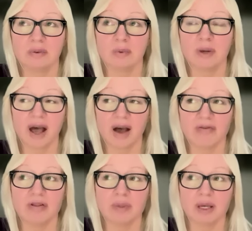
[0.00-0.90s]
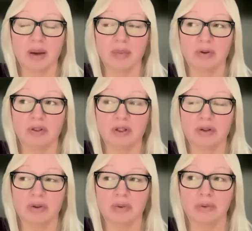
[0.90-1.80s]
we have to be able
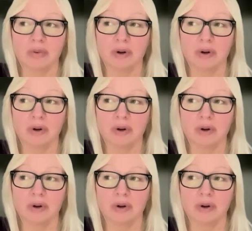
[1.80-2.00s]
to